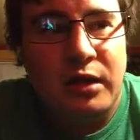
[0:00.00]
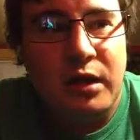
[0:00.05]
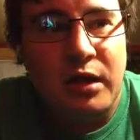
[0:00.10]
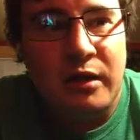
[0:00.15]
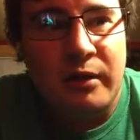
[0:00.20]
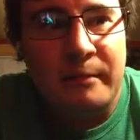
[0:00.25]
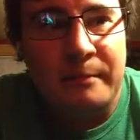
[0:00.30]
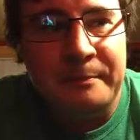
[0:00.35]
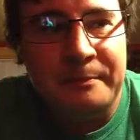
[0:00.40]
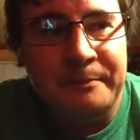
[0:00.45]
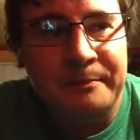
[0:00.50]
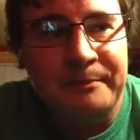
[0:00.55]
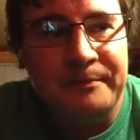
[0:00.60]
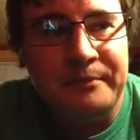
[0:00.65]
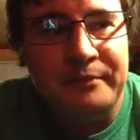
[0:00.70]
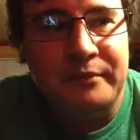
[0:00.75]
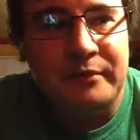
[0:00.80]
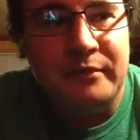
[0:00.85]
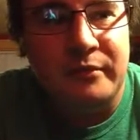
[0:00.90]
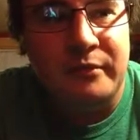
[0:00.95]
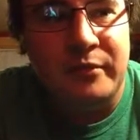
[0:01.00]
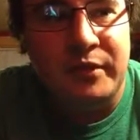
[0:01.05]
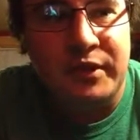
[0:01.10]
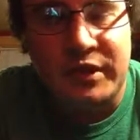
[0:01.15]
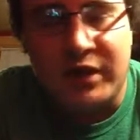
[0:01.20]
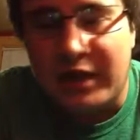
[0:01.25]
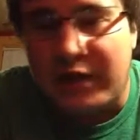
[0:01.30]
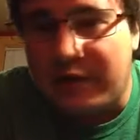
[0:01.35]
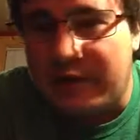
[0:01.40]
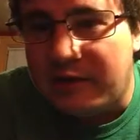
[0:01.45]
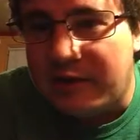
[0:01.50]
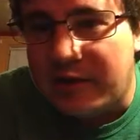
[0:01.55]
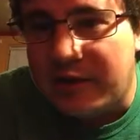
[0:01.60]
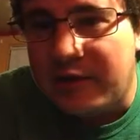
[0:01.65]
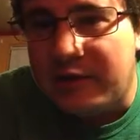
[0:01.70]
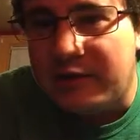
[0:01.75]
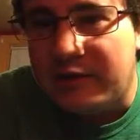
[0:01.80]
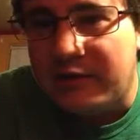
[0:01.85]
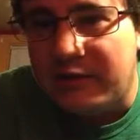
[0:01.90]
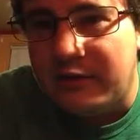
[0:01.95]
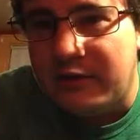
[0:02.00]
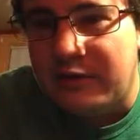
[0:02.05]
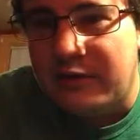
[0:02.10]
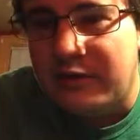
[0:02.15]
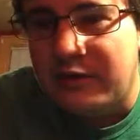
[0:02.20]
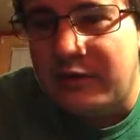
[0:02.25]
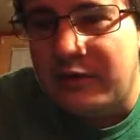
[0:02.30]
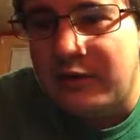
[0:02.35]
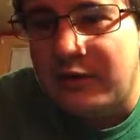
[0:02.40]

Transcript: Um, but yes, he is,